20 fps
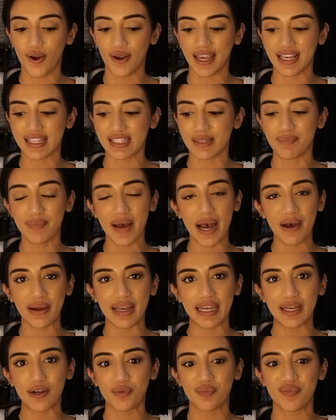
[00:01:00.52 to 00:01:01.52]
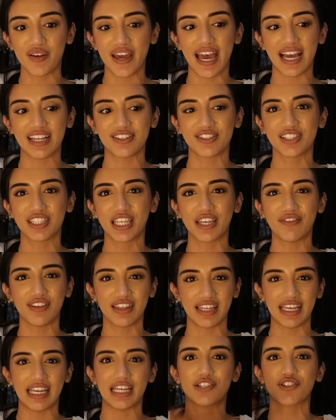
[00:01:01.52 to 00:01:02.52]
vlog is about a little bit and just
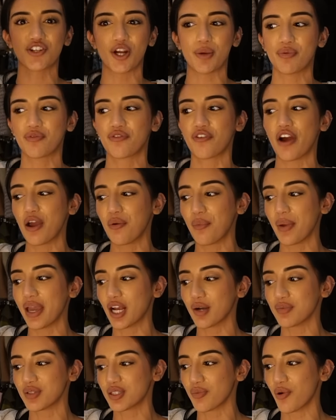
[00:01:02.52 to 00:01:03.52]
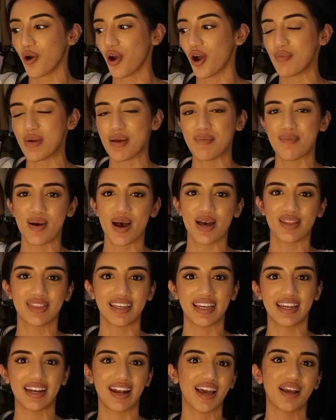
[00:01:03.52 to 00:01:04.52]
give you the intro before I wake up tomorrow on my
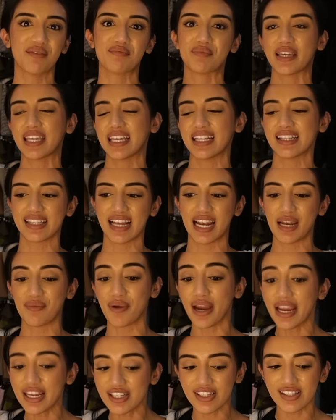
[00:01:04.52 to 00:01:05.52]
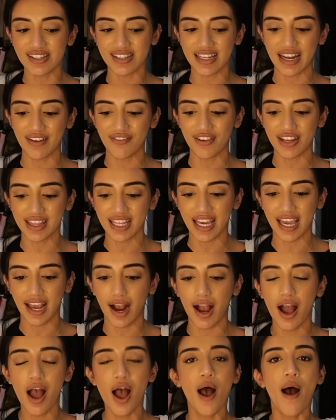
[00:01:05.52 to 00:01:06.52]
birthday and like begin celebrations and
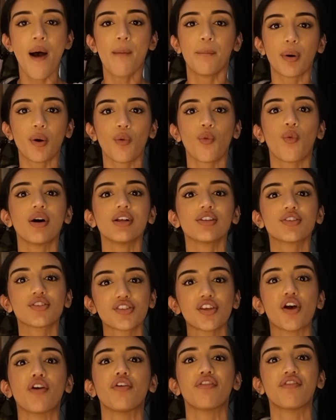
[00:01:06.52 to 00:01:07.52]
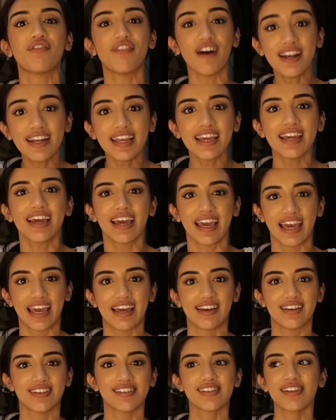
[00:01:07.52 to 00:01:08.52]
everything. But what's so funny
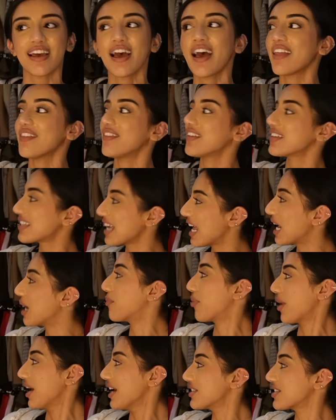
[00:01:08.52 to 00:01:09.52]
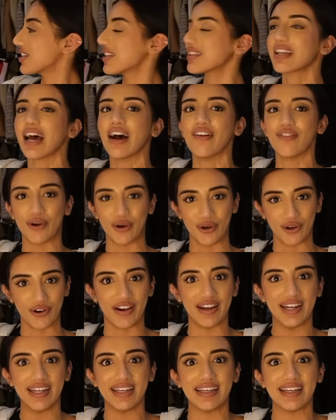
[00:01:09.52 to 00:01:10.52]
is the celebrations have
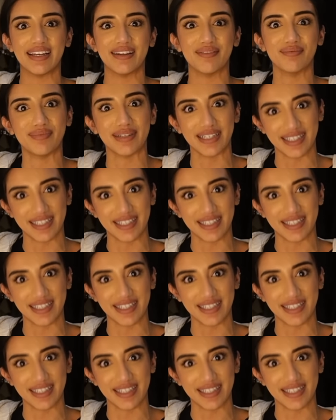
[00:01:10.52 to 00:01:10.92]
already